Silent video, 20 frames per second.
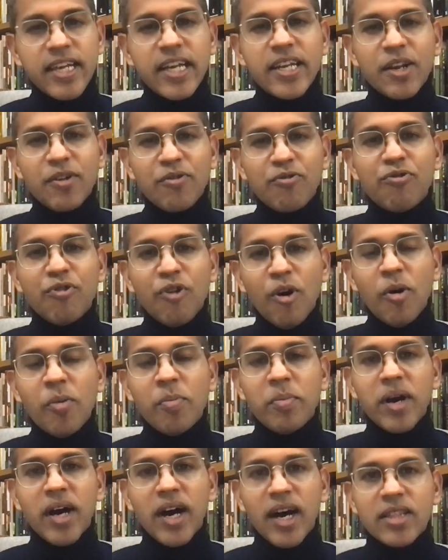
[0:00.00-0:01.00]
that
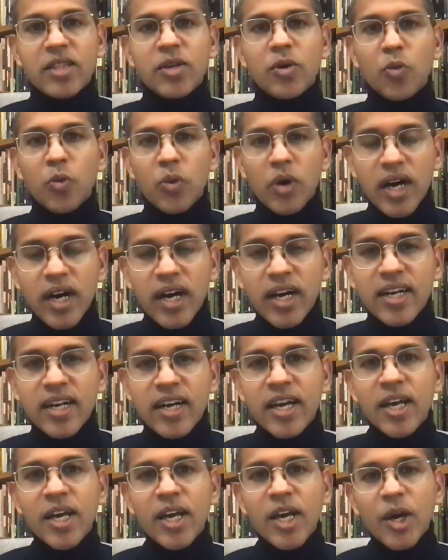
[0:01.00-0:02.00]
inform the work.